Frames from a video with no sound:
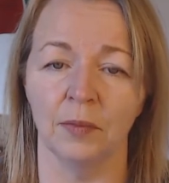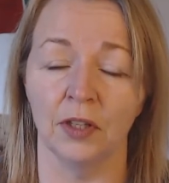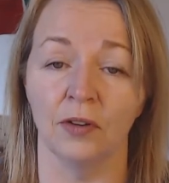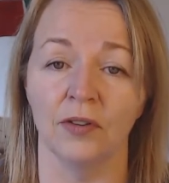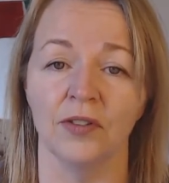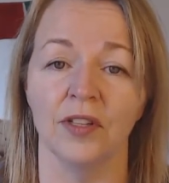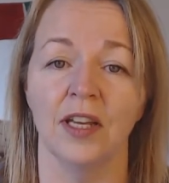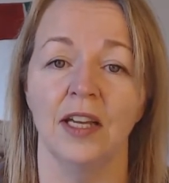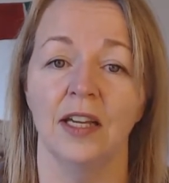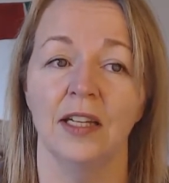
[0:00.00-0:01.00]
because
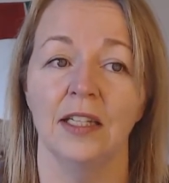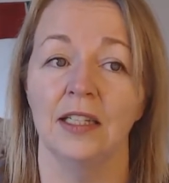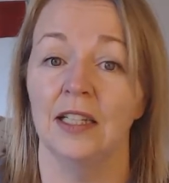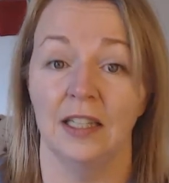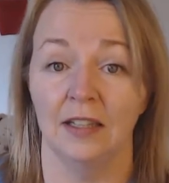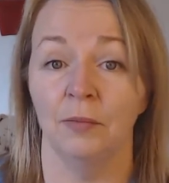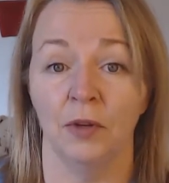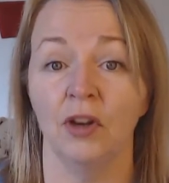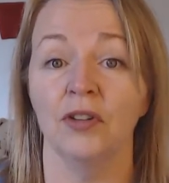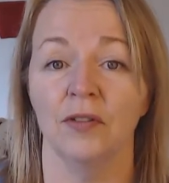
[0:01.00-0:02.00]

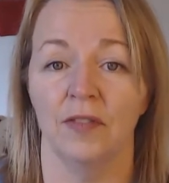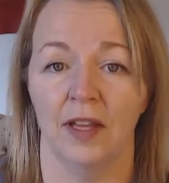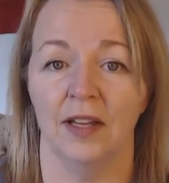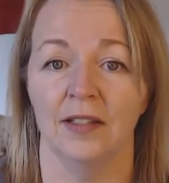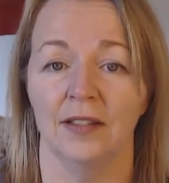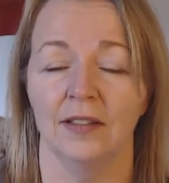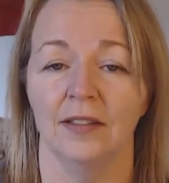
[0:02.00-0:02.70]
of that.